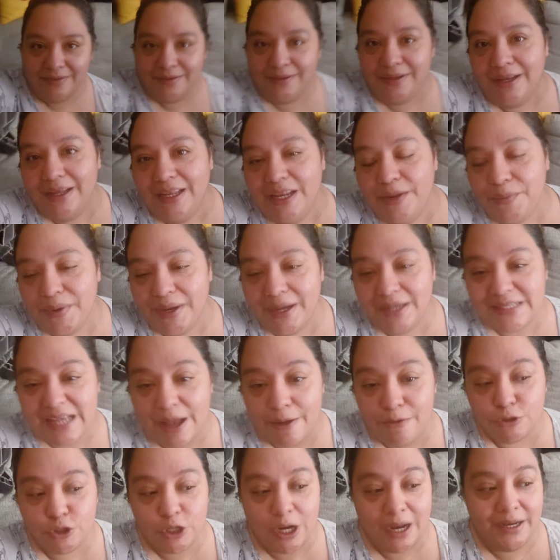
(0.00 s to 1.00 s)
Anyways, I
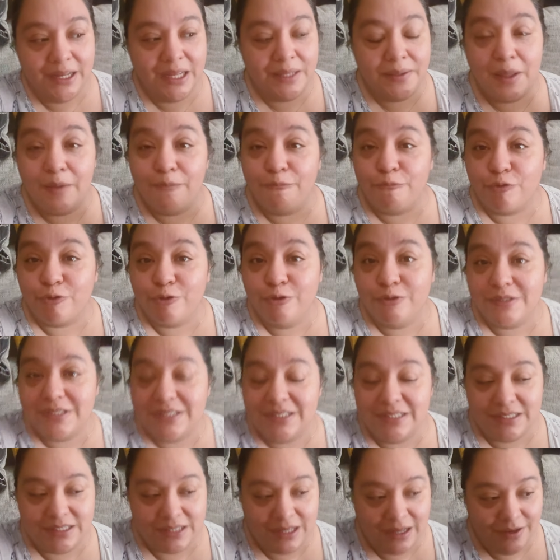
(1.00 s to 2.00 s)
was trying to give them fruits and
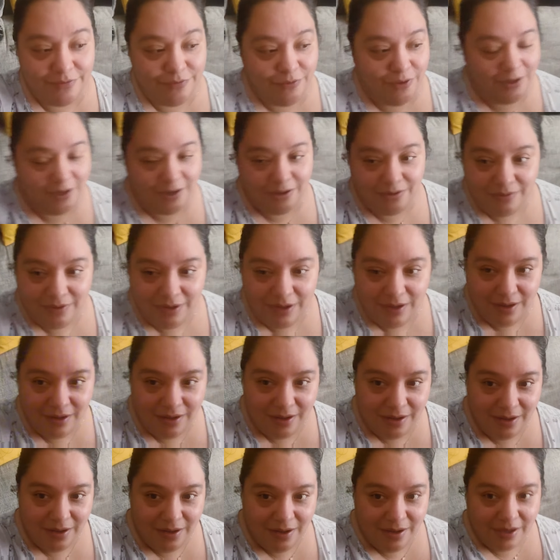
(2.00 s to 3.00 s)
stuff, you know.
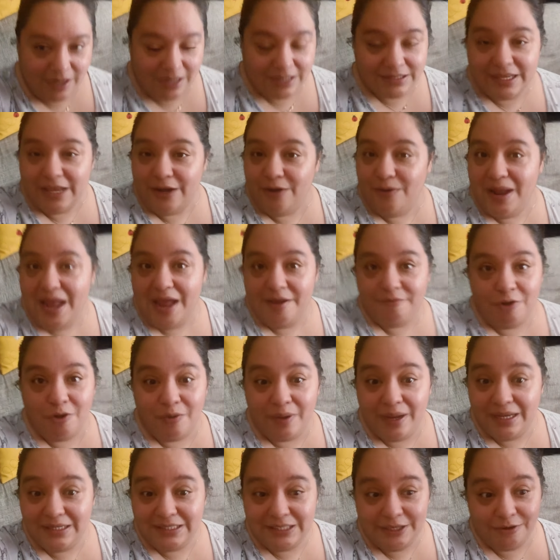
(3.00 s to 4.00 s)
Because they don't have no
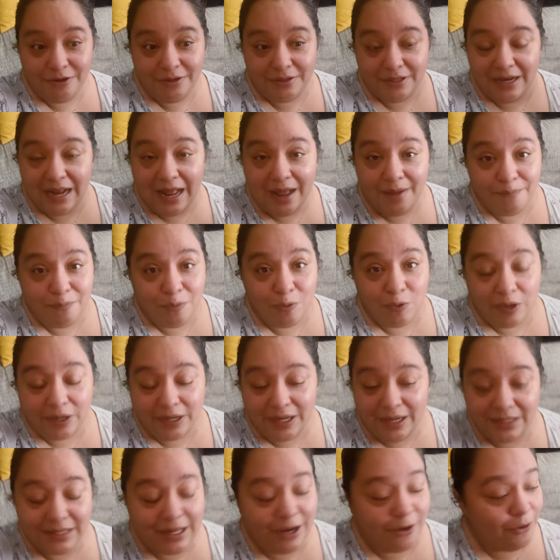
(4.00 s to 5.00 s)
AC, nothing. Poor
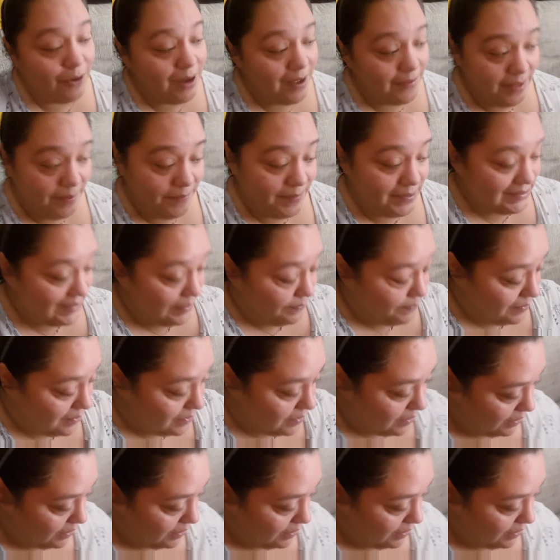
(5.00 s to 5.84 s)
kids. I don't know how they've been sleeping in the